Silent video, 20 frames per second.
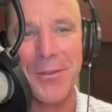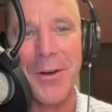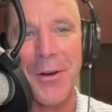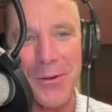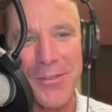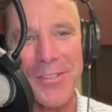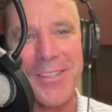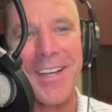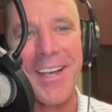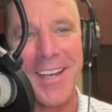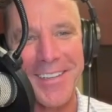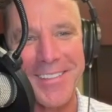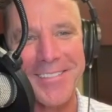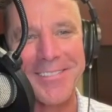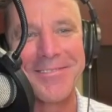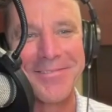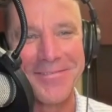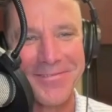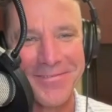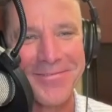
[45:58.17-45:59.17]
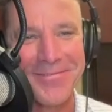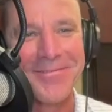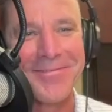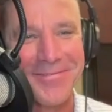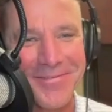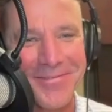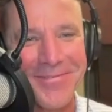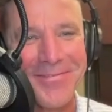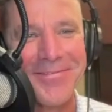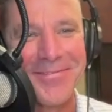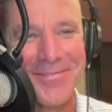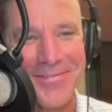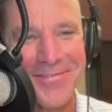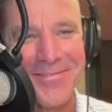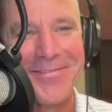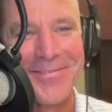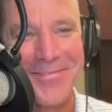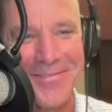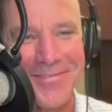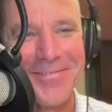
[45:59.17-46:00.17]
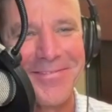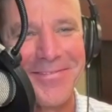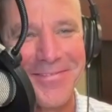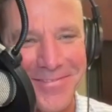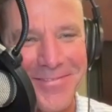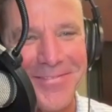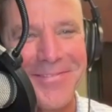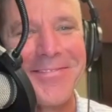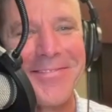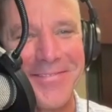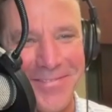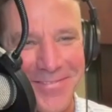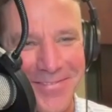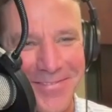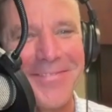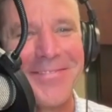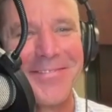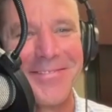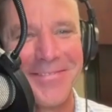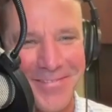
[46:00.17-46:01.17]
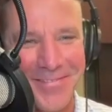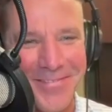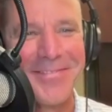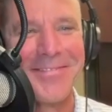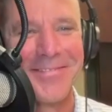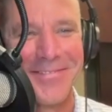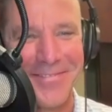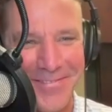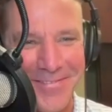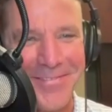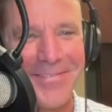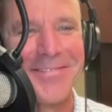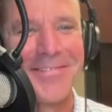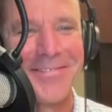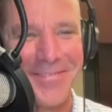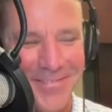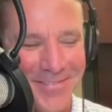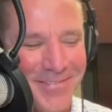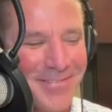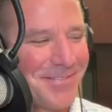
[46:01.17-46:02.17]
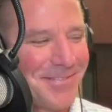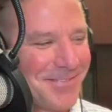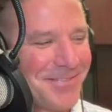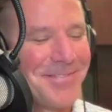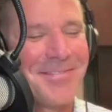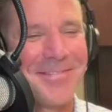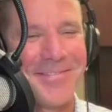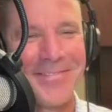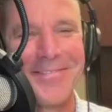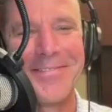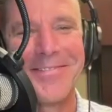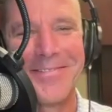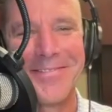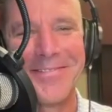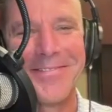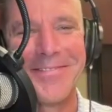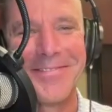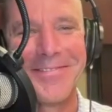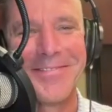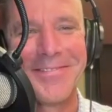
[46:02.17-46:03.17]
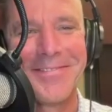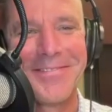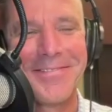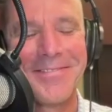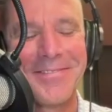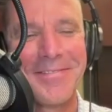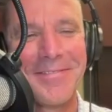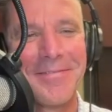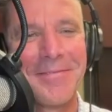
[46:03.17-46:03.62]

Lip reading: 10. And like the arm circles, and we just started kind of doing that. But